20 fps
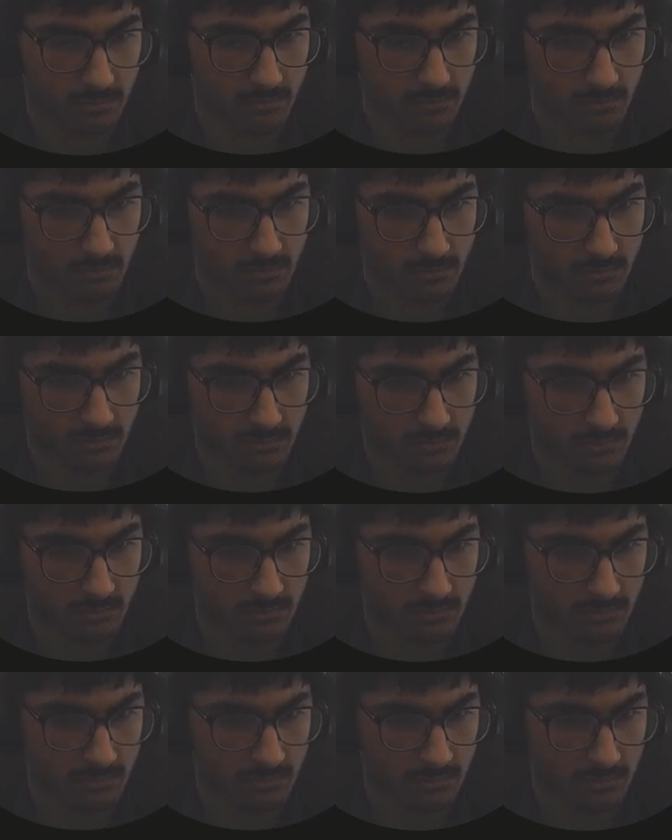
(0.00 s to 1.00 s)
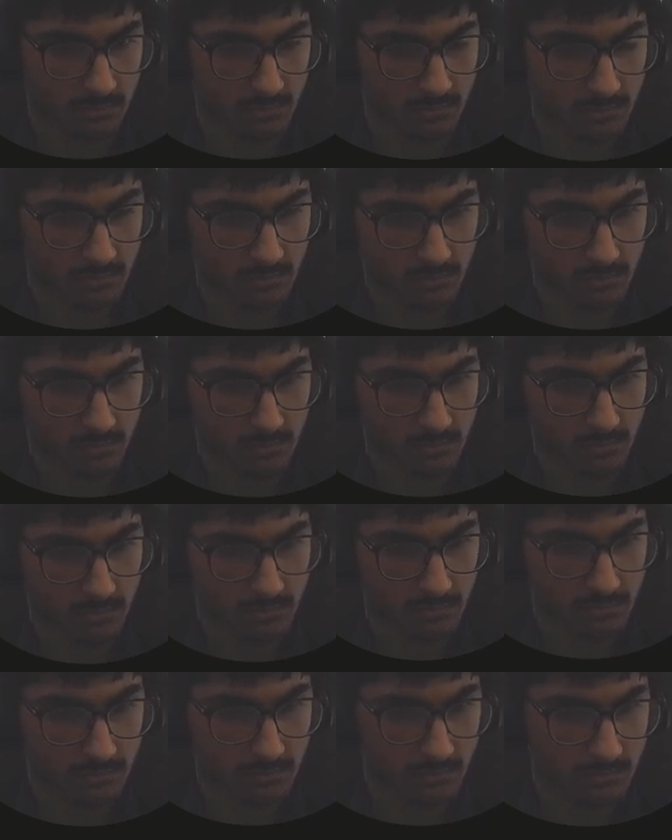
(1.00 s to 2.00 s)

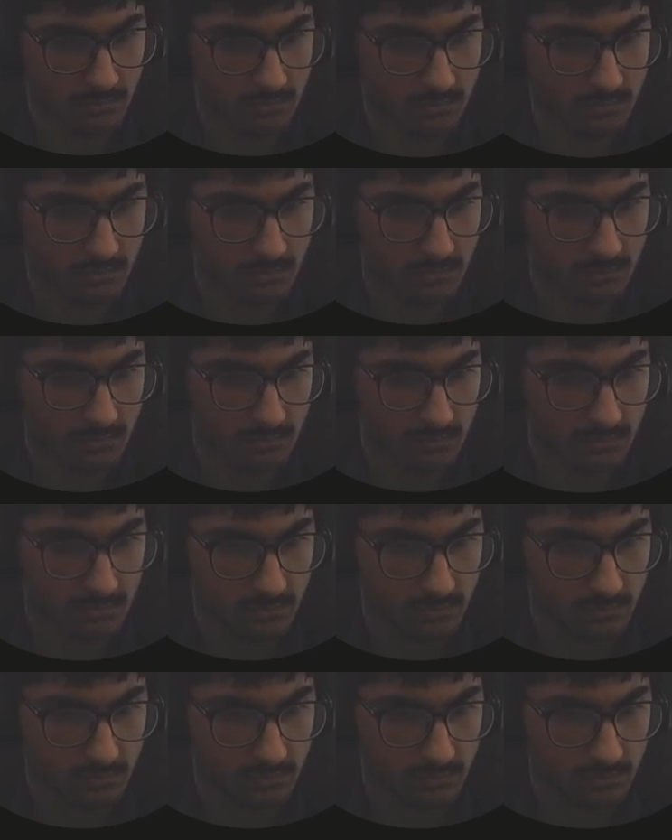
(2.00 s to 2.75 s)
[no speech]